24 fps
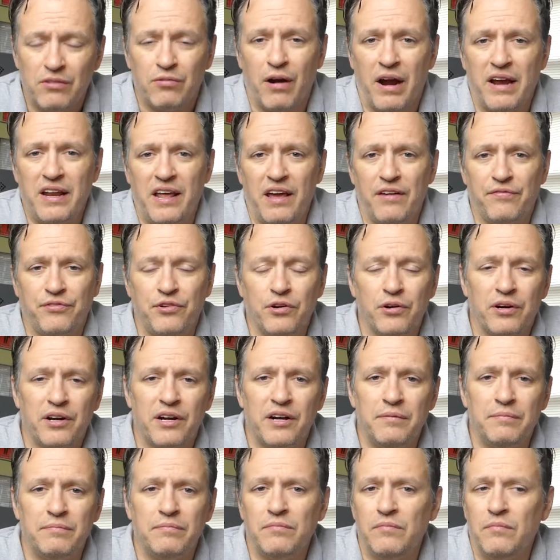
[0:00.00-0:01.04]
right? If you're
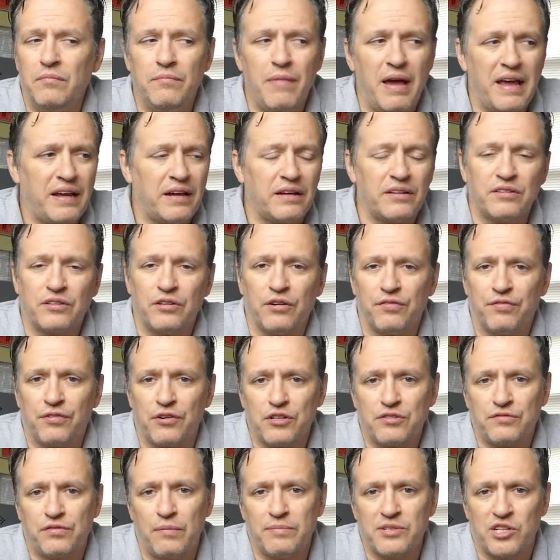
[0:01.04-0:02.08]
going to make your
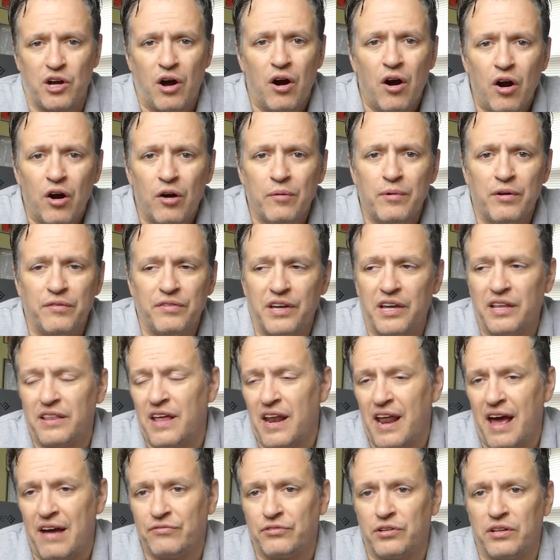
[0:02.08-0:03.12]
first film as a horror movie and
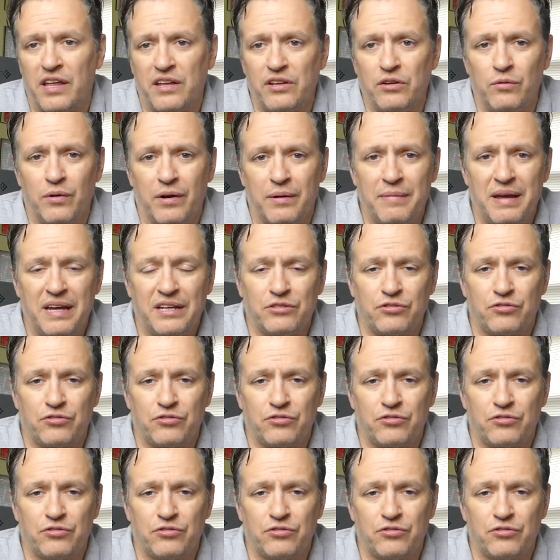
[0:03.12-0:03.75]
then after that you want to make